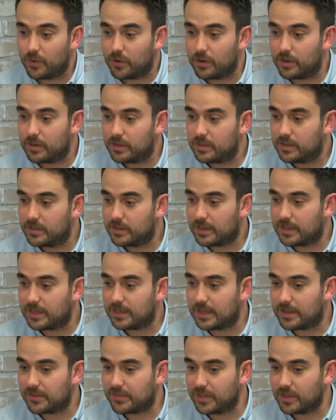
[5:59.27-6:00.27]
But
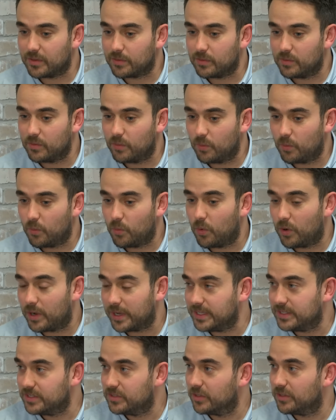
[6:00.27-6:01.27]
I think
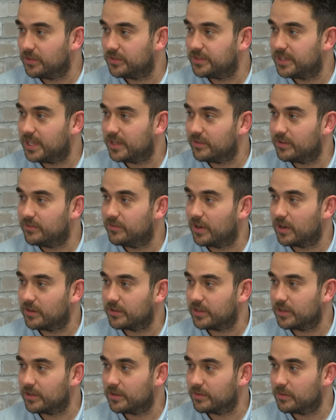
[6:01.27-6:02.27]
what he'd done, David
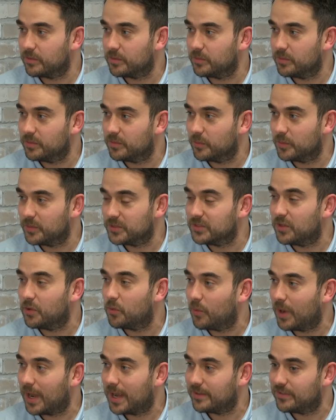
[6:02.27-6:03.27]
Wagner, was
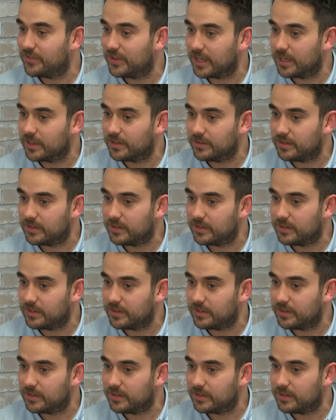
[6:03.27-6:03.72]
the right thing,